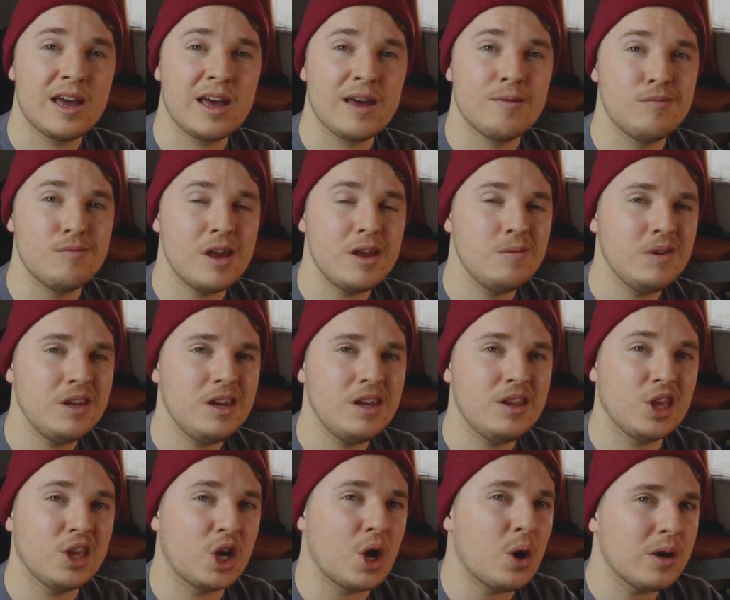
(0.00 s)
Maybe
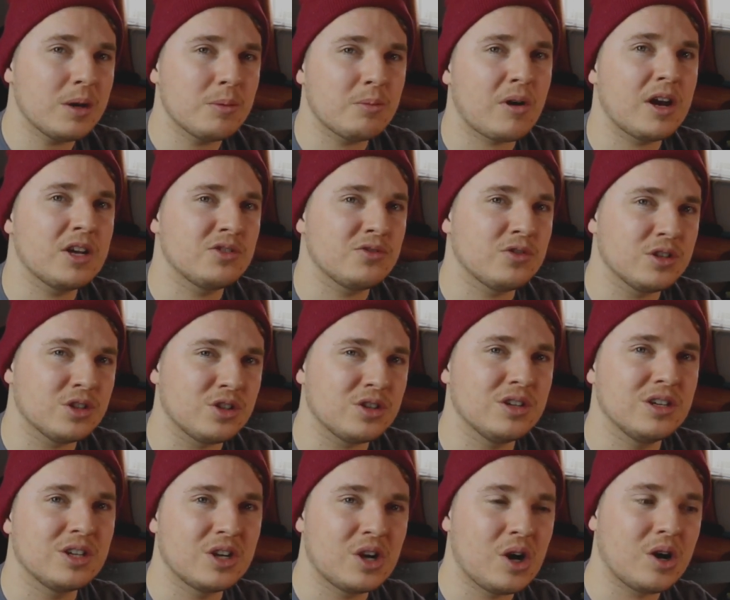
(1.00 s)
the going price for a
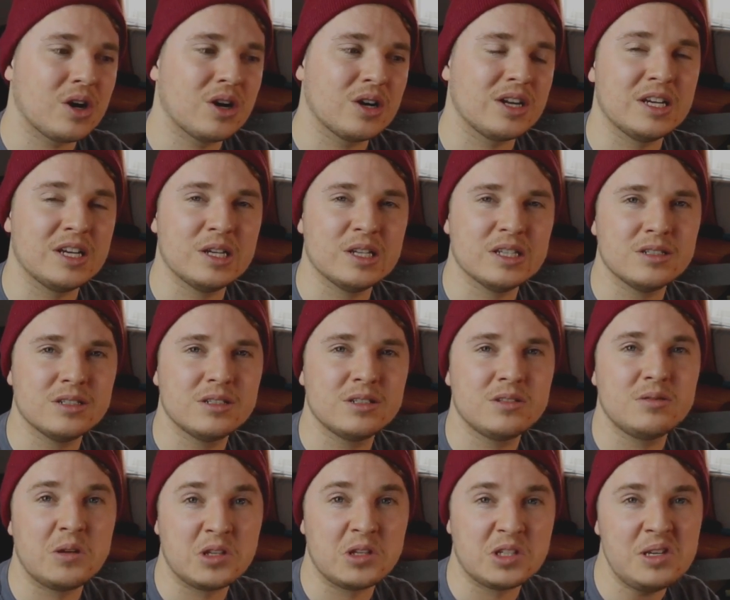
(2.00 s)
certain card
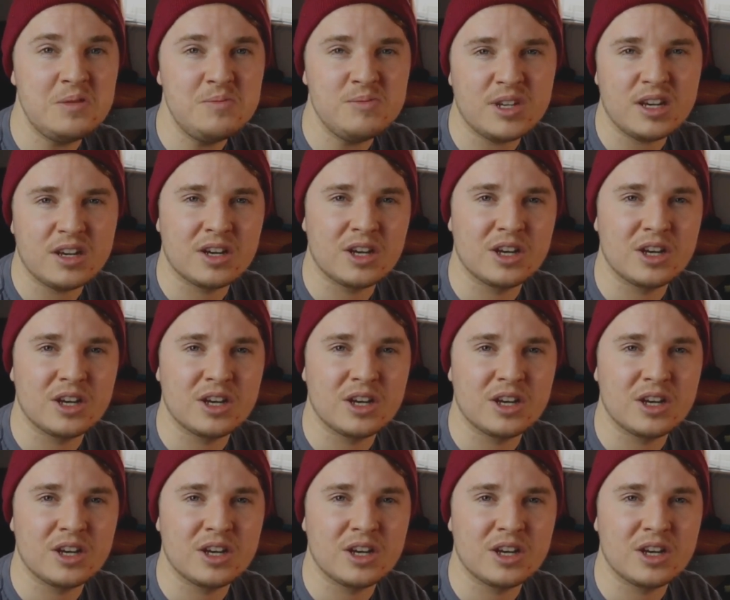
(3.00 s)
it seems like a